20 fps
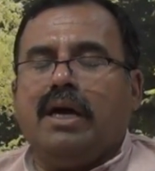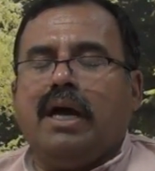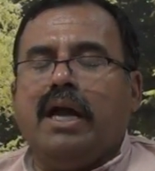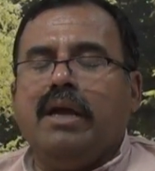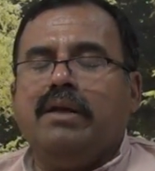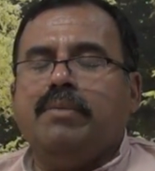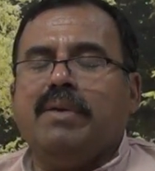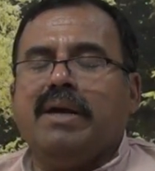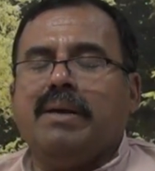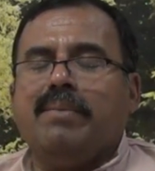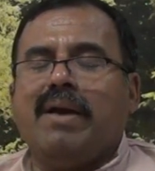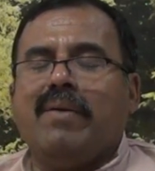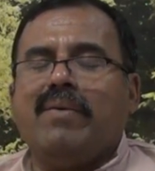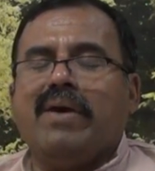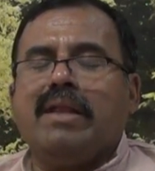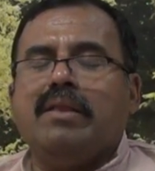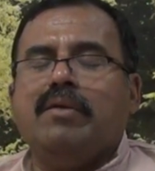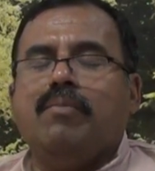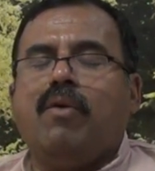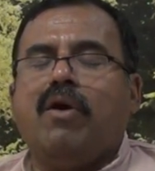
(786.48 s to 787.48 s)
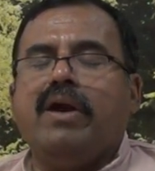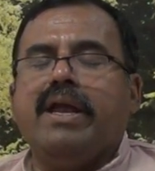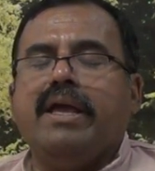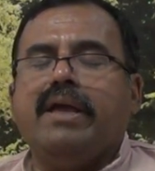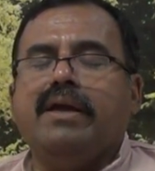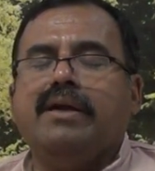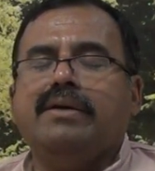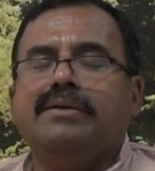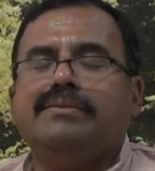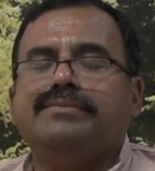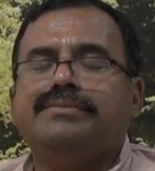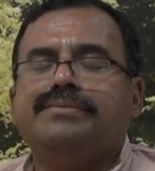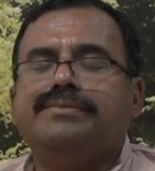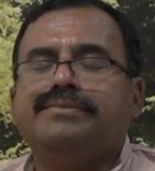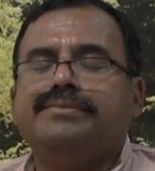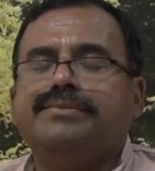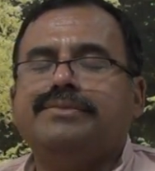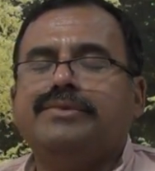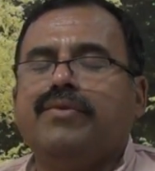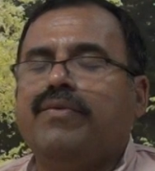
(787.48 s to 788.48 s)
I become aware of the body.
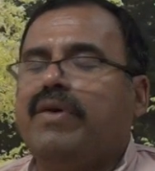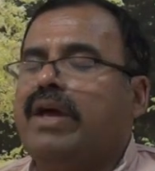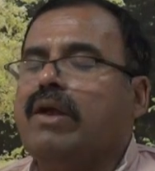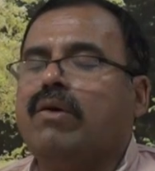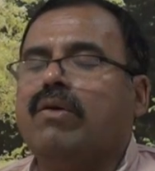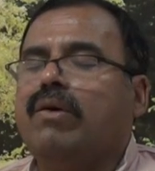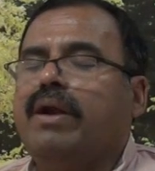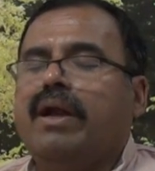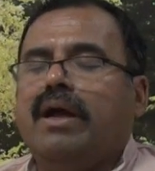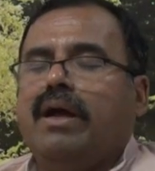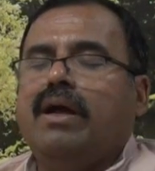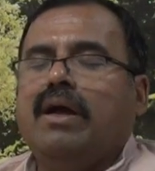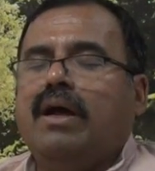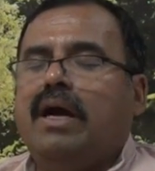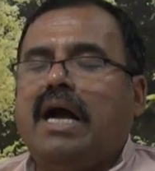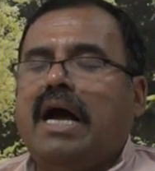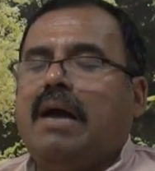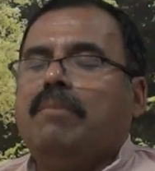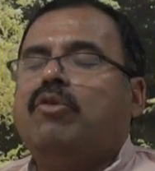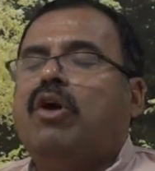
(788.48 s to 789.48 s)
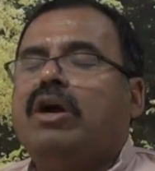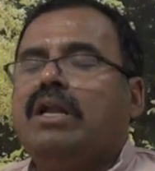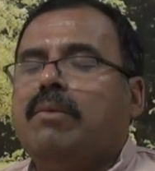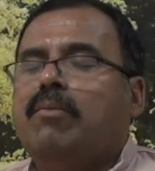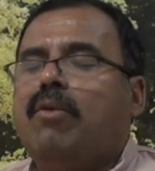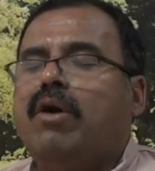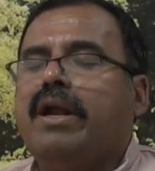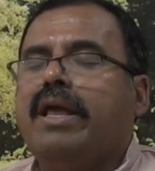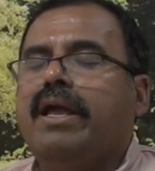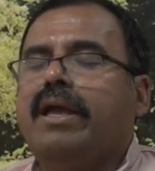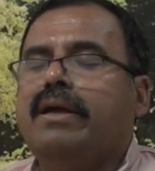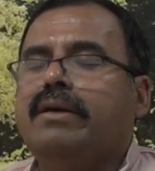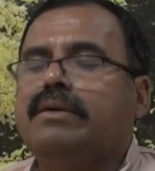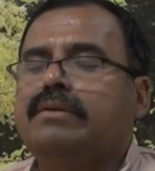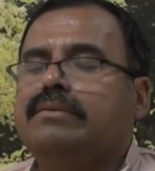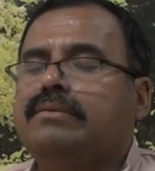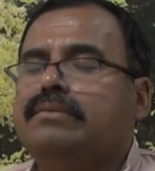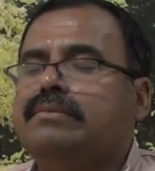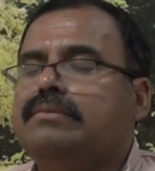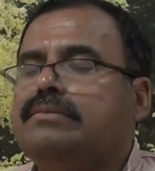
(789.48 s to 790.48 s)
Very good. I'm not the body.
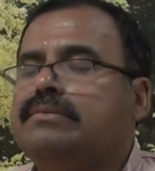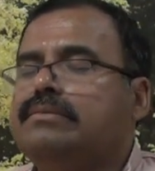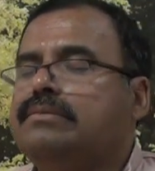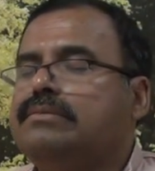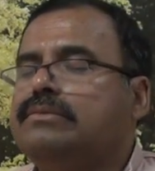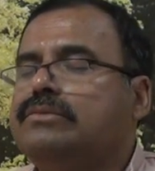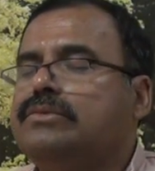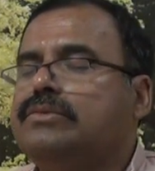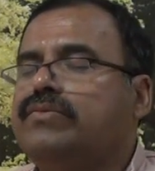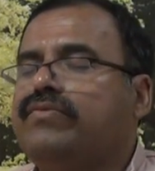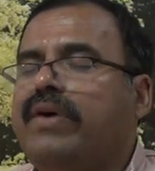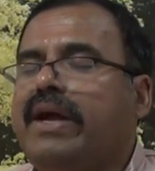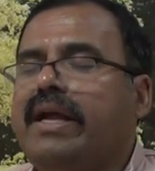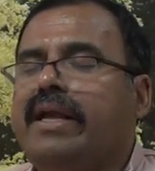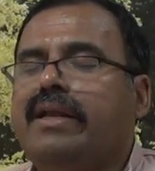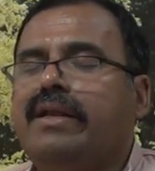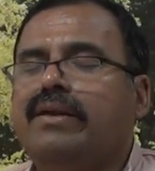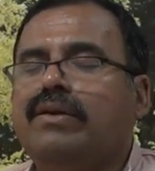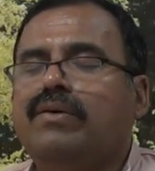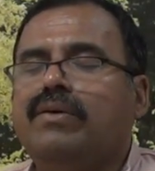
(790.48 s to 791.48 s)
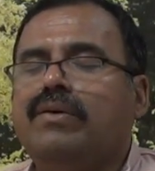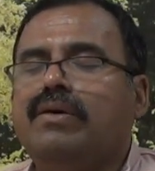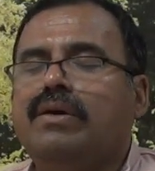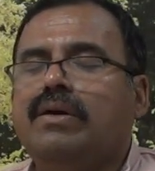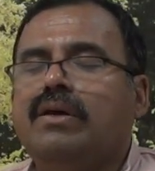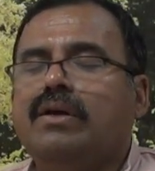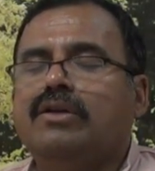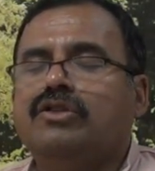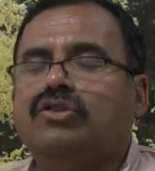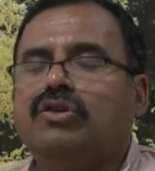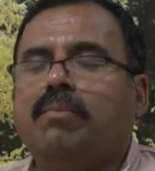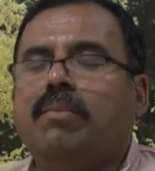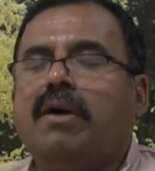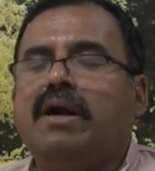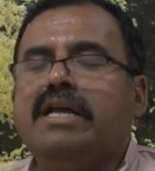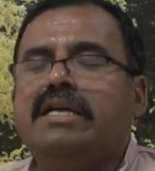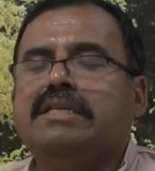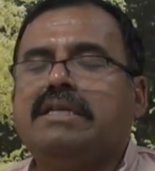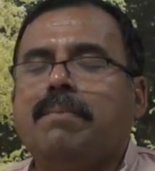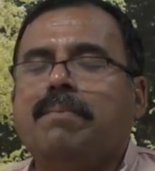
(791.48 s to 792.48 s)
Fine. So
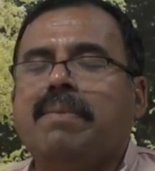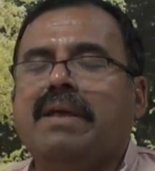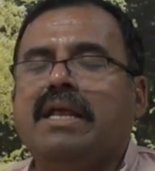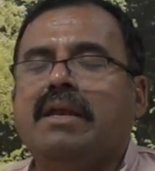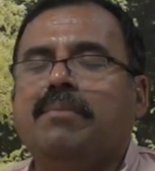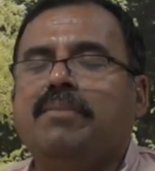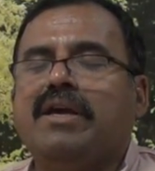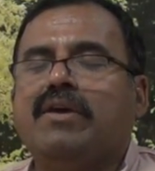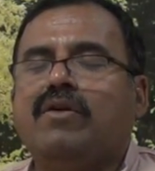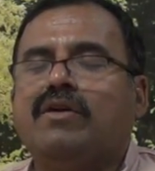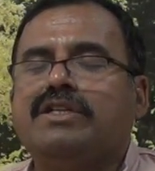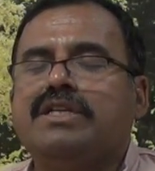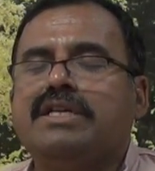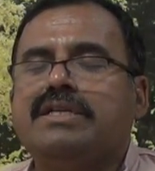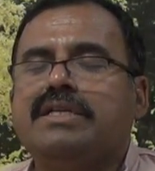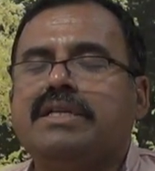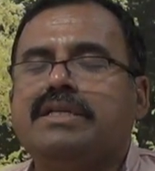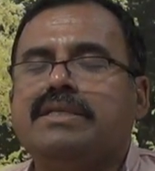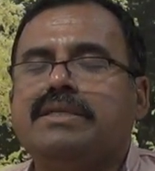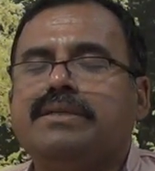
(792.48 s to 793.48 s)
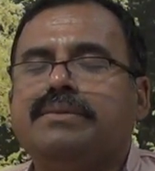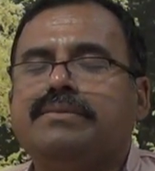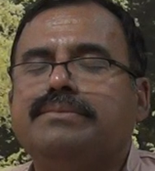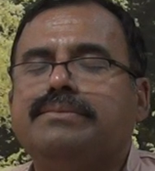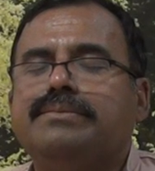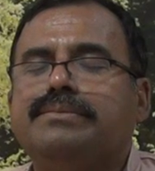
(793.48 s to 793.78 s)
body is appearing in my consciousness.